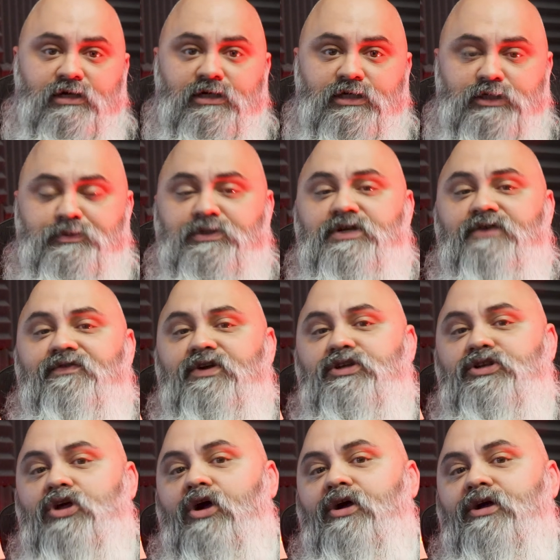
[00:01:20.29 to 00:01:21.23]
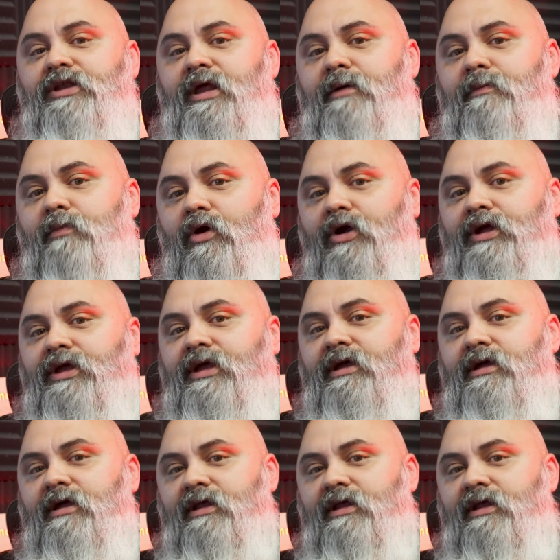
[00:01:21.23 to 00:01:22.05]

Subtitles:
specific darknet market.